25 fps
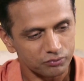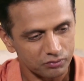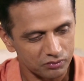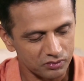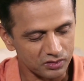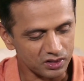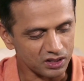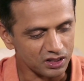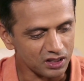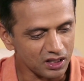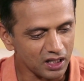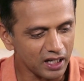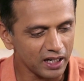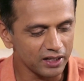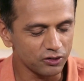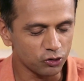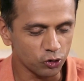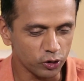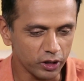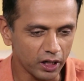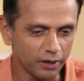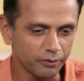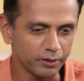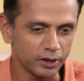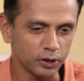so, yeah, when you're
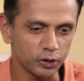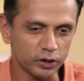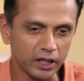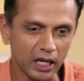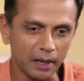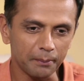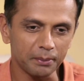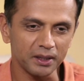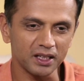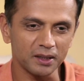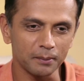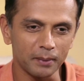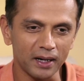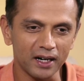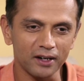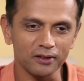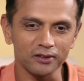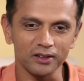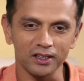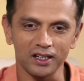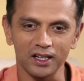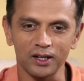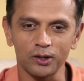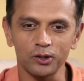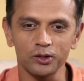tapping the bat on the ground, then
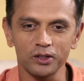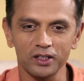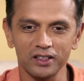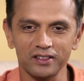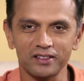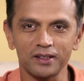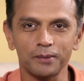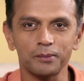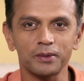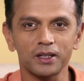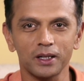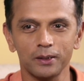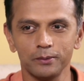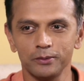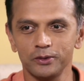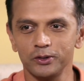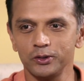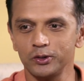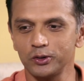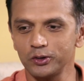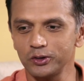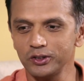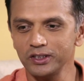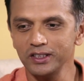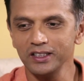sometimes,
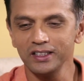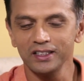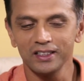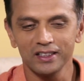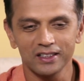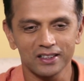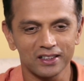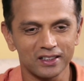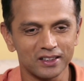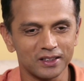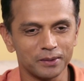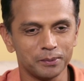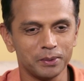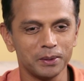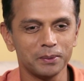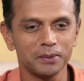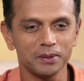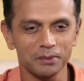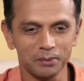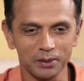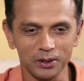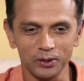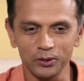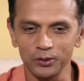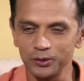the people below you,
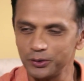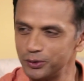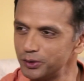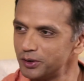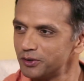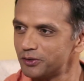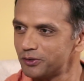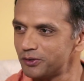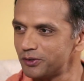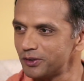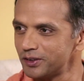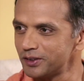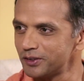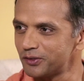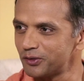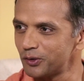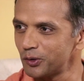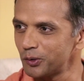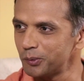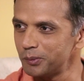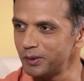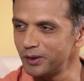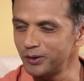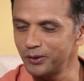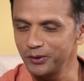on the floor below
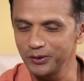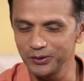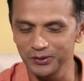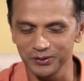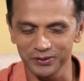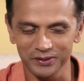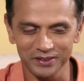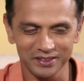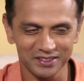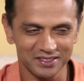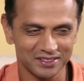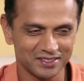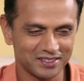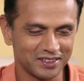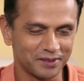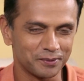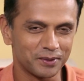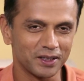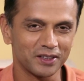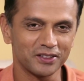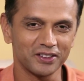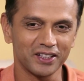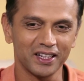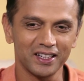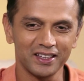you, and sometimes you get the
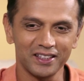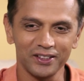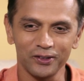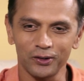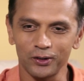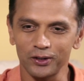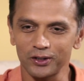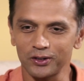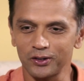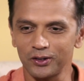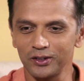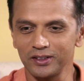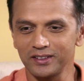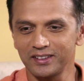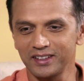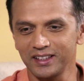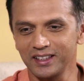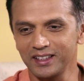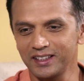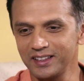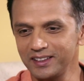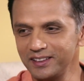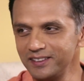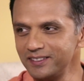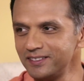odd call saying, can
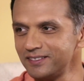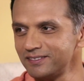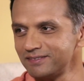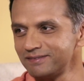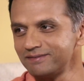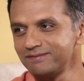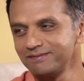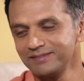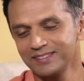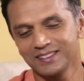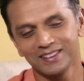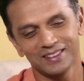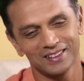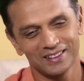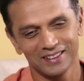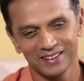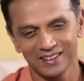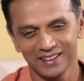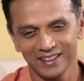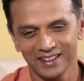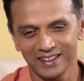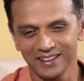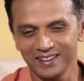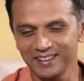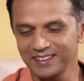you
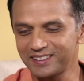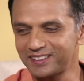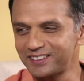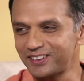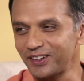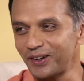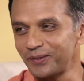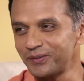stop that?